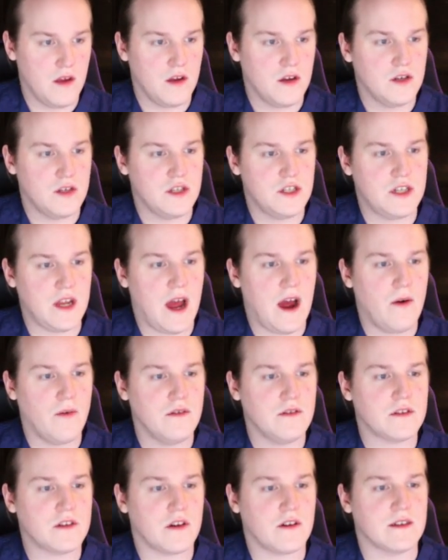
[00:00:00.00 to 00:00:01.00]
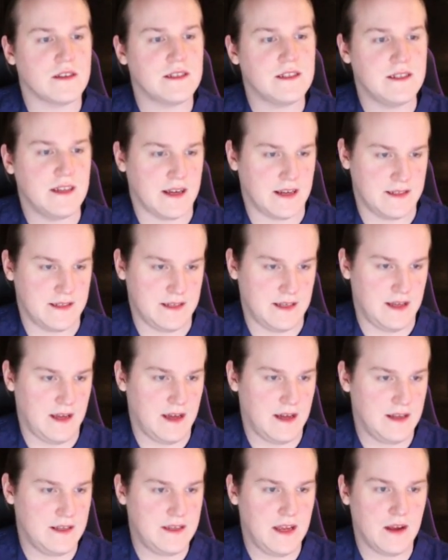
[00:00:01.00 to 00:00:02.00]
Showers are sexy.
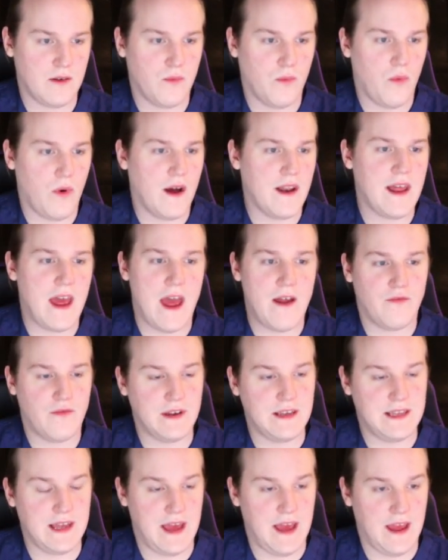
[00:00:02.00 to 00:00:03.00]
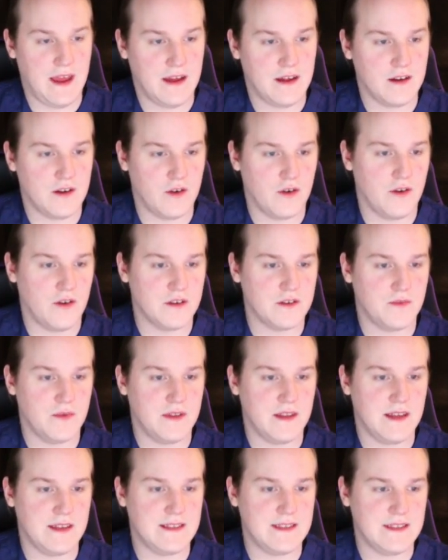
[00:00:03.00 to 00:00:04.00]
Take one every day. Girls, when
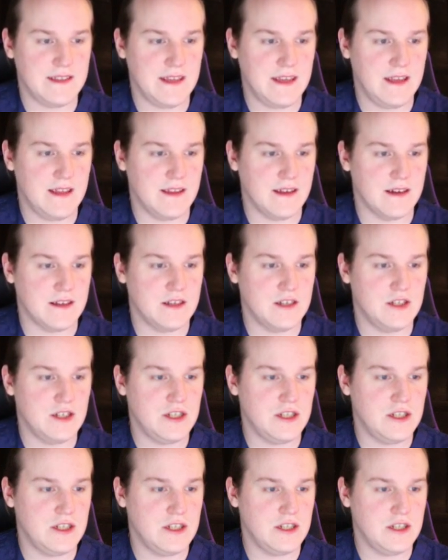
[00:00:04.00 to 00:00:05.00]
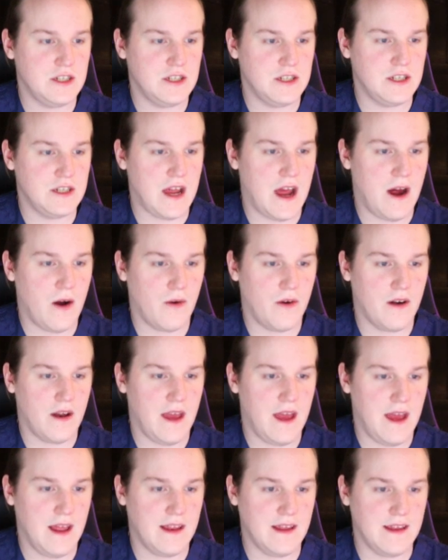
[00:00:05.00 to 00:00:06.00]
they see the shower
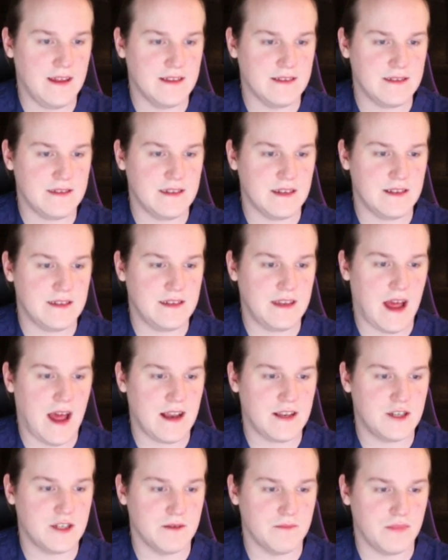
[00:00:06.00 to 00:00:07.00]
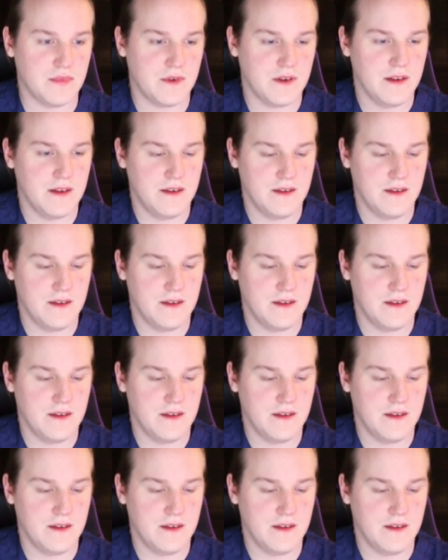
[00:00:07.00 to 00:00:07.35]
head, is detachable.